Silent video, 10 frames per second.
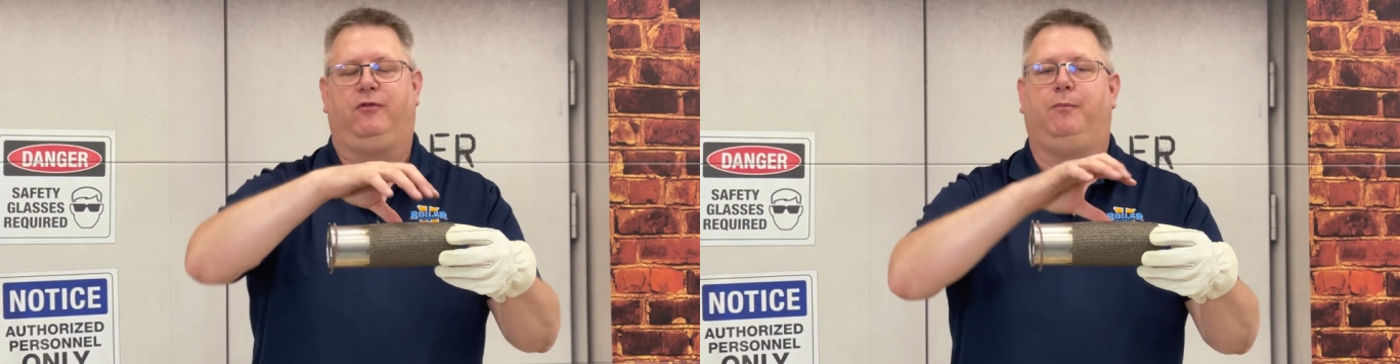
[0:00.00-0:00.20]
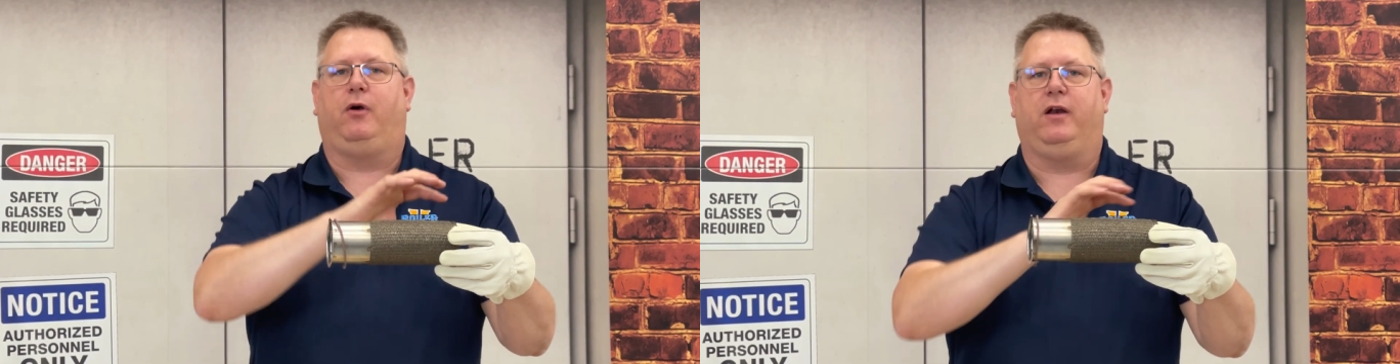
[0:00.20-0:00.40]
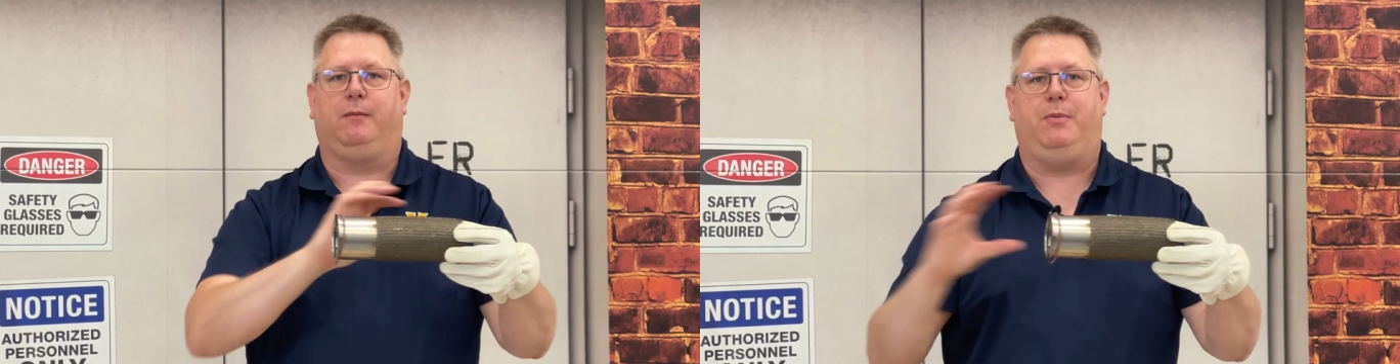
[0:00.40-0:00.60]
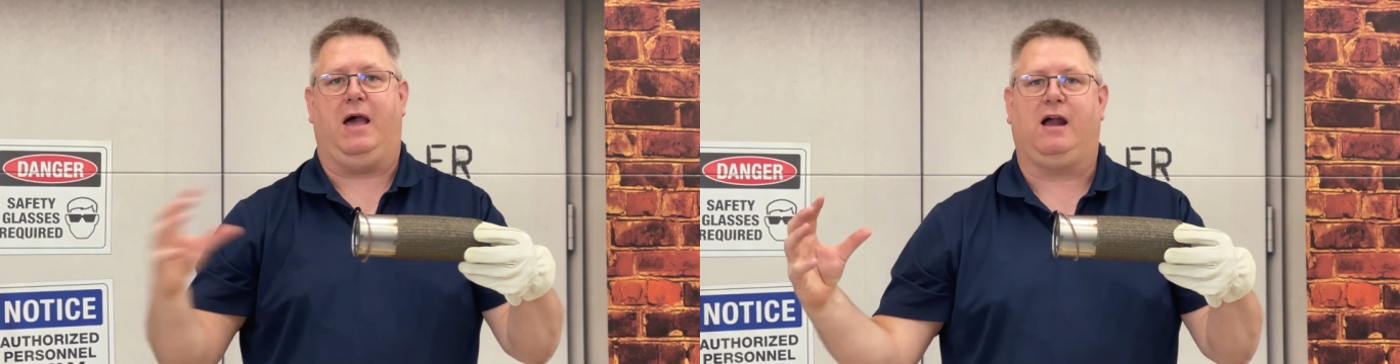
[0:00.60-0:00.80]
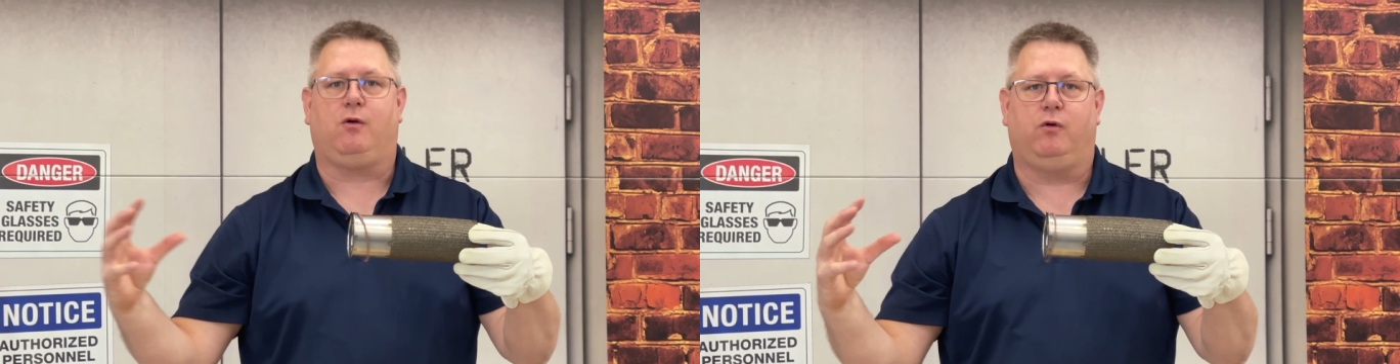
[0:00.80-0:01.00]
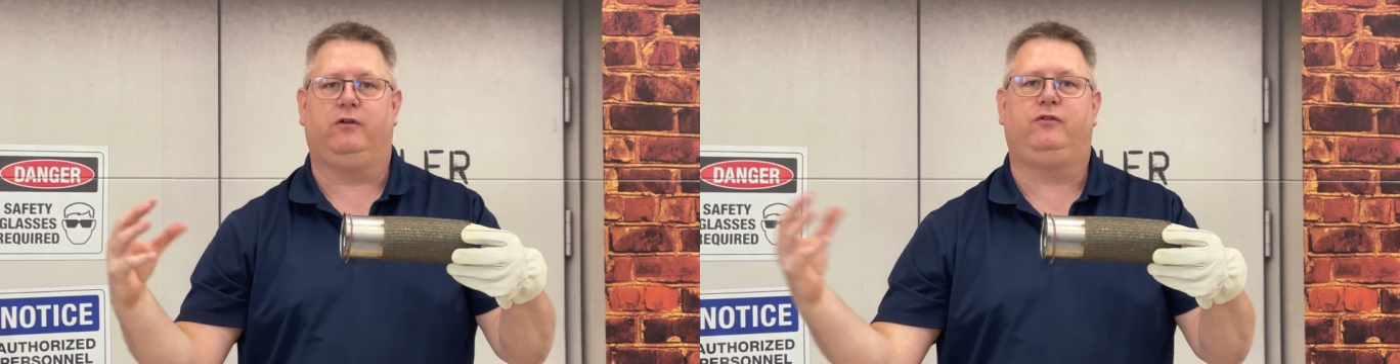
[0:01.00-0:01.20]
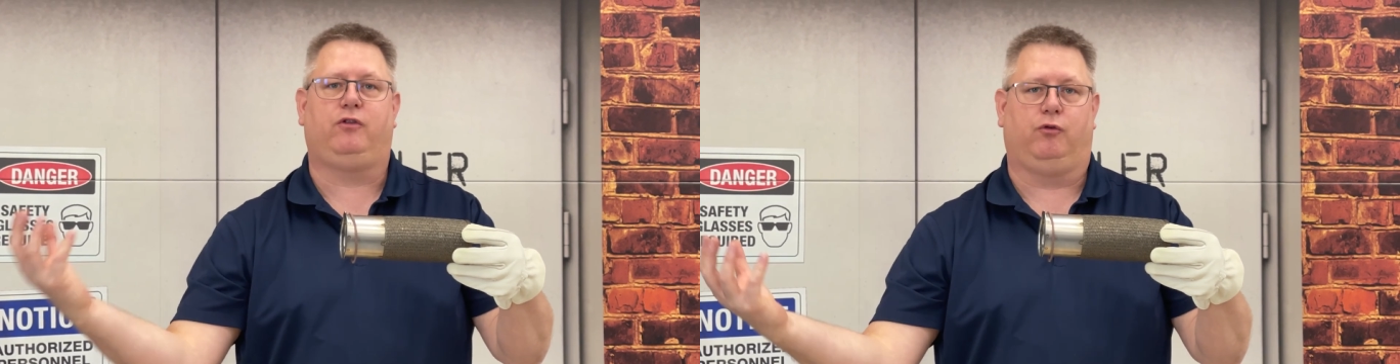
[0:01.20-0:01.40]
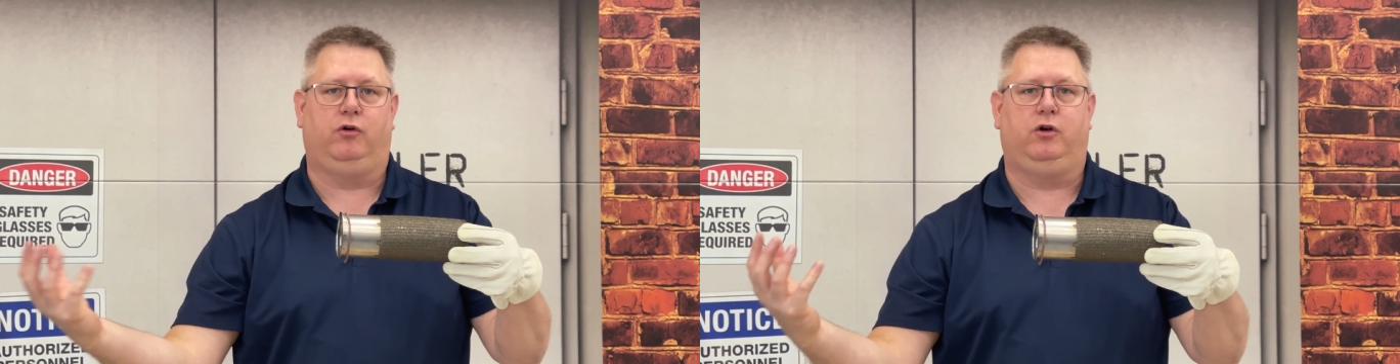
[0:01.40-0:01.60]
from burning backwards
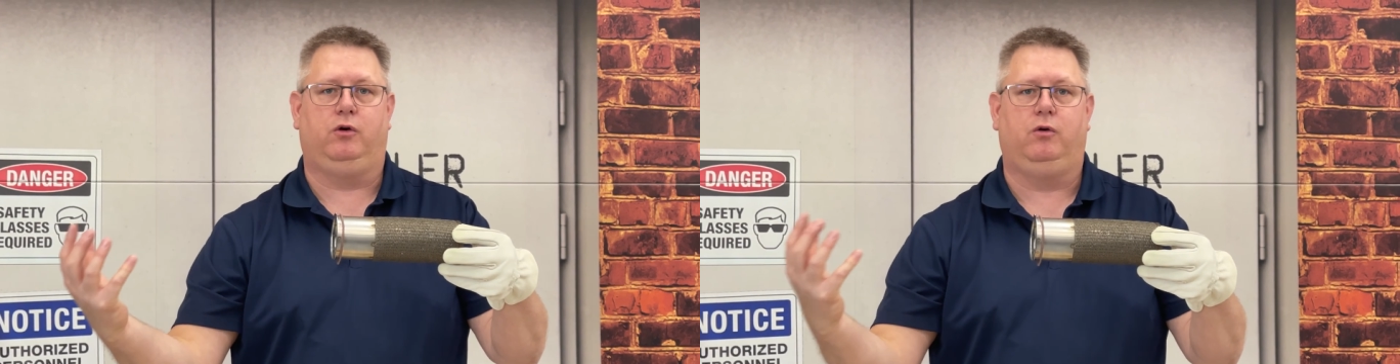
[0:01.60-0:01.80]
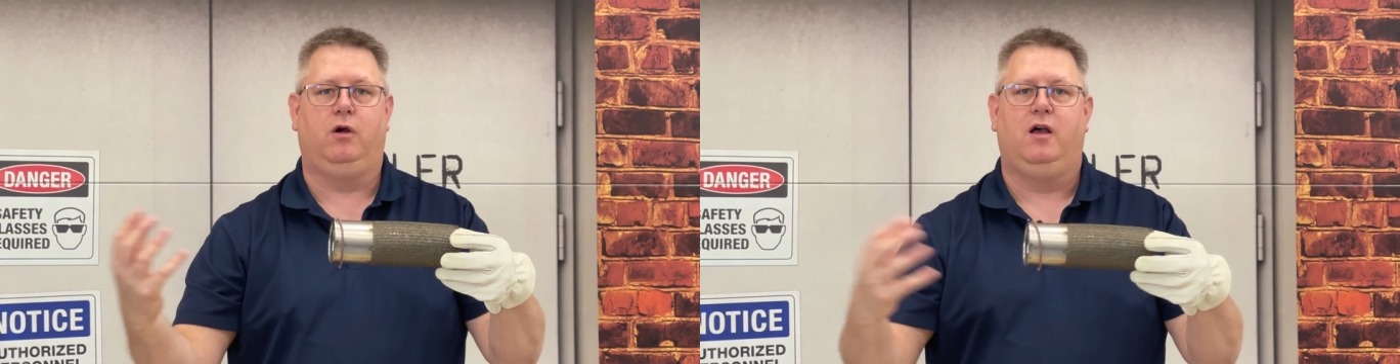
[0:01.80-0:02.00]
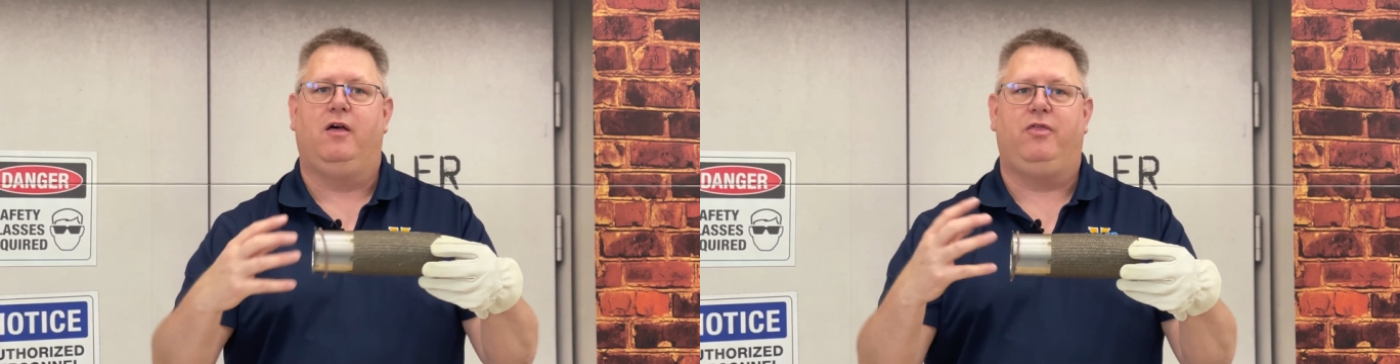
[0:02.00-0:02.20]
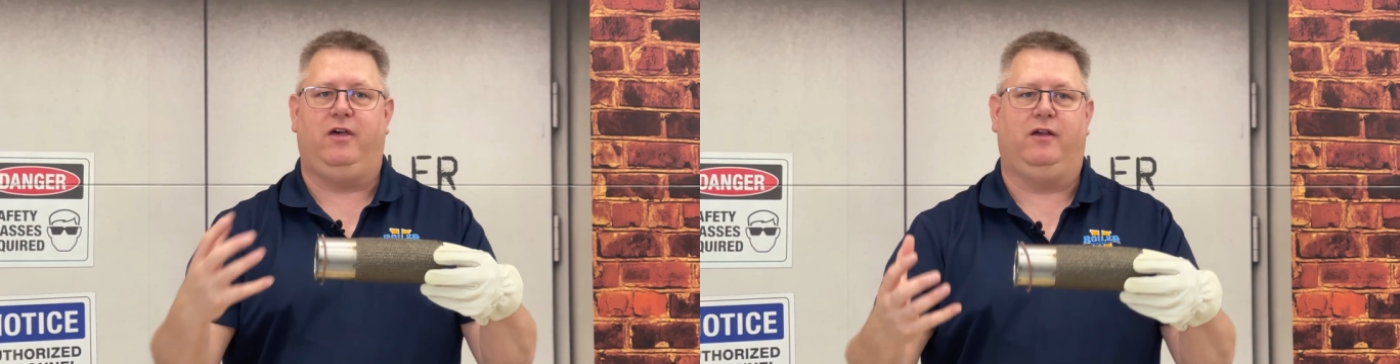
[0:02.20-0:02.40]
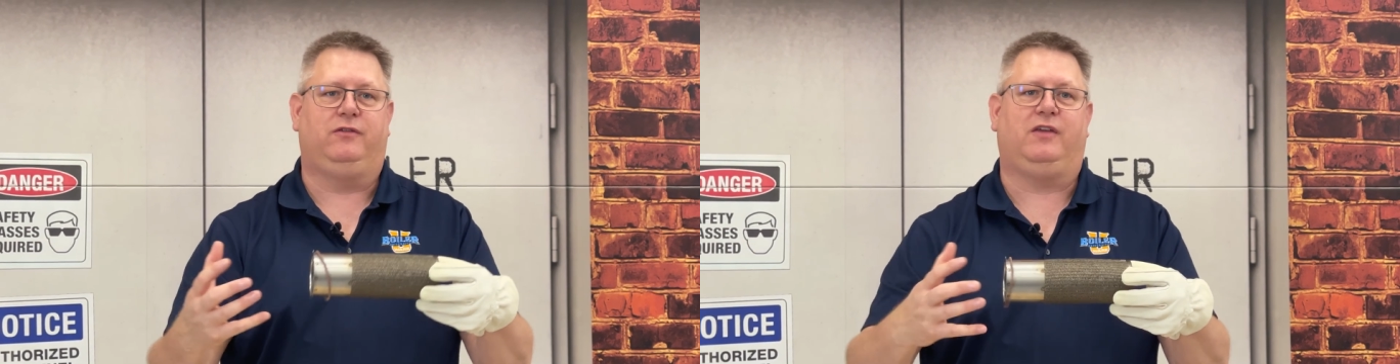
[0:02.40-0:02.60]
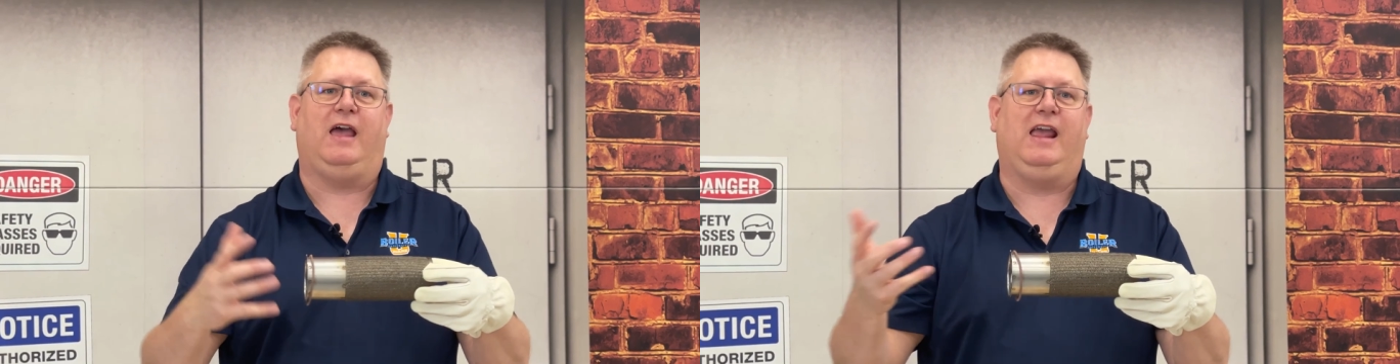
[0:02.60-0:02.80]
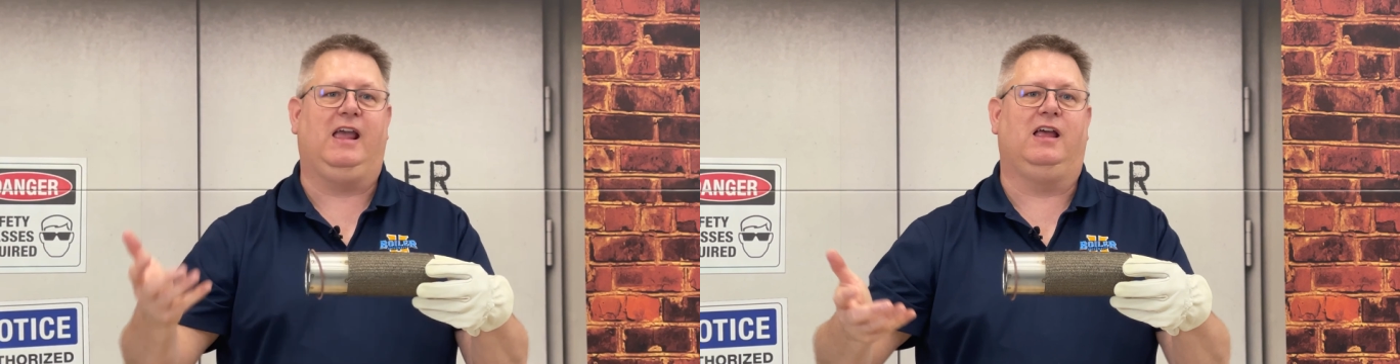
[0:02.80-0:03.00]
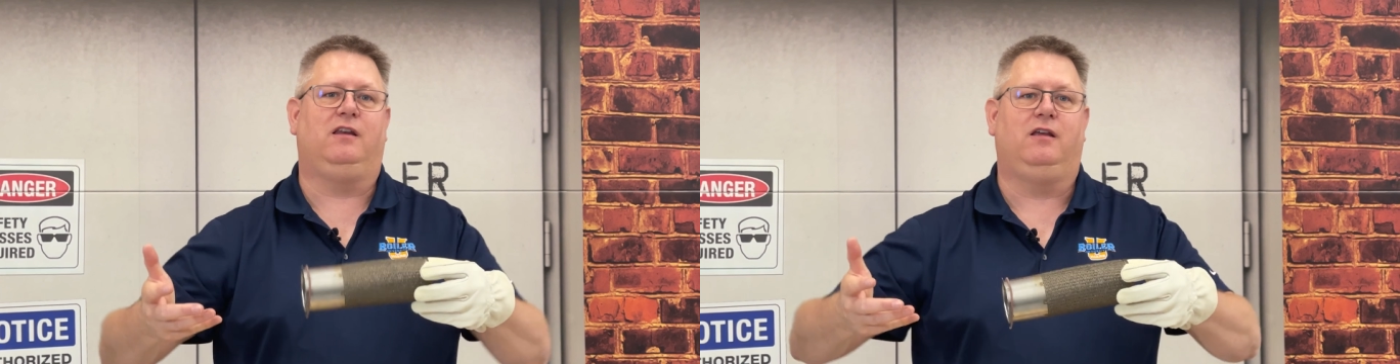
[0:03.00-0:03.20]
through this
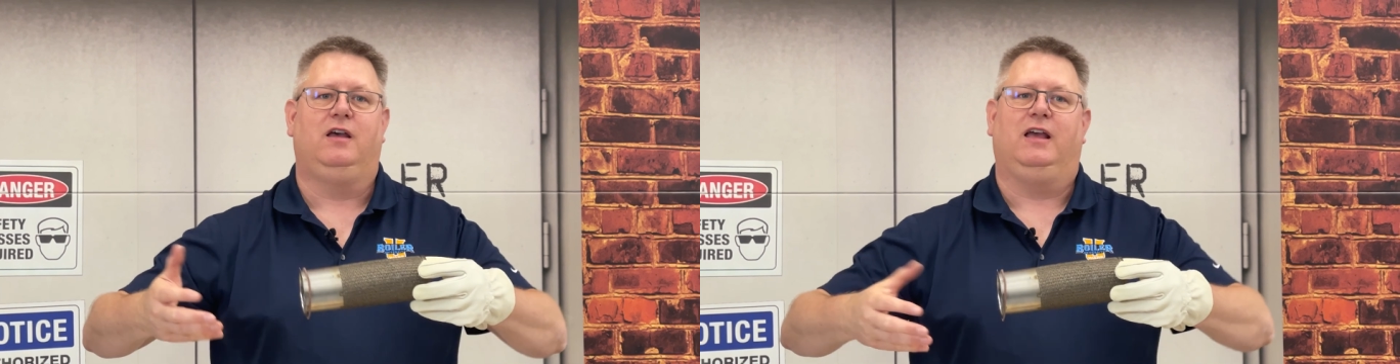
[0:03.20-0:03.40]
and